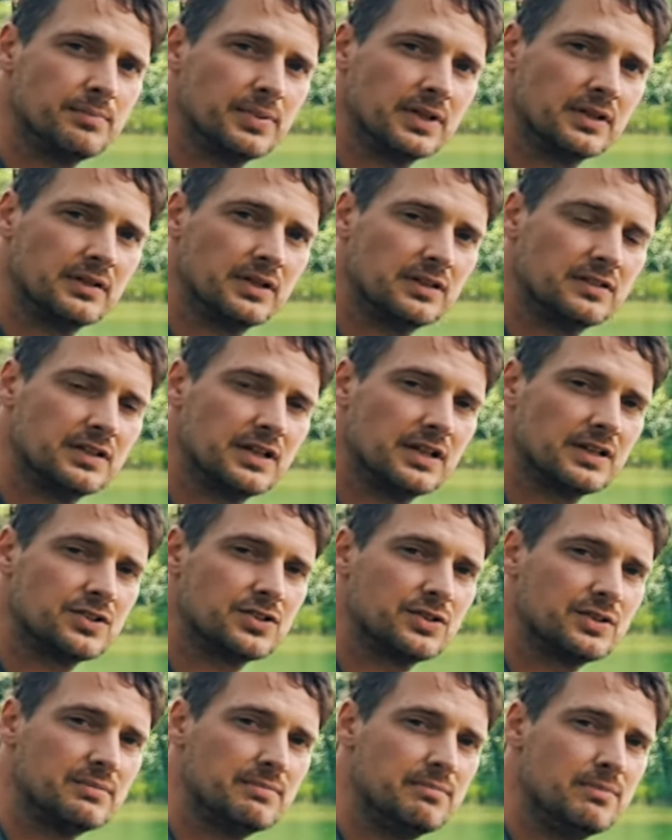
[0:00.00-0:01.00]
but it doesn't
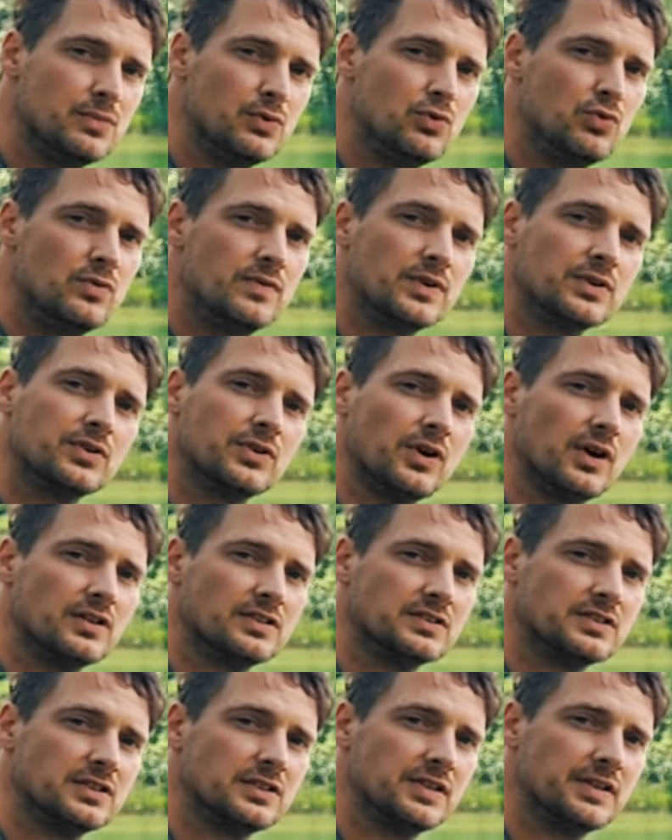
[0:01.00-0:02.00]
actually move
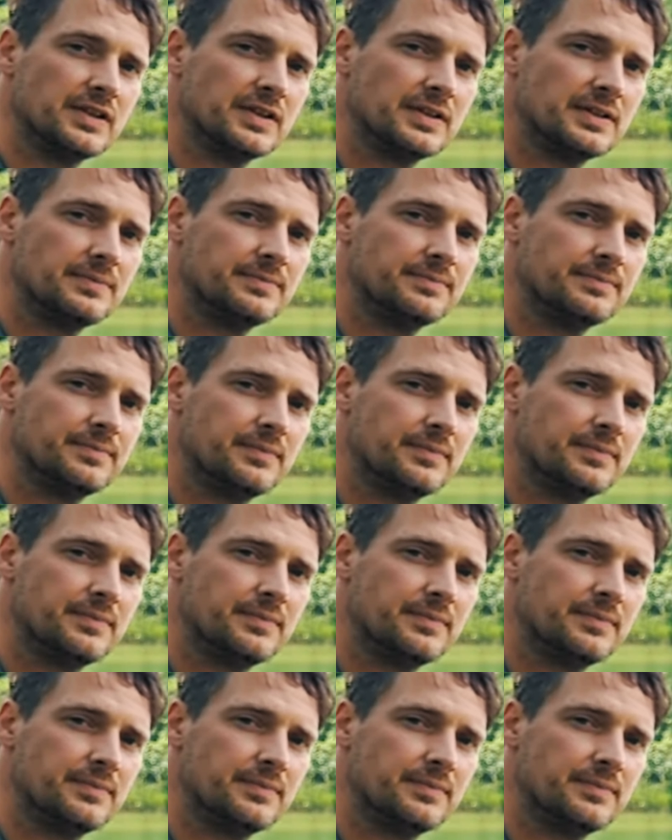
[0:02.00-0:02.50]
across the lake.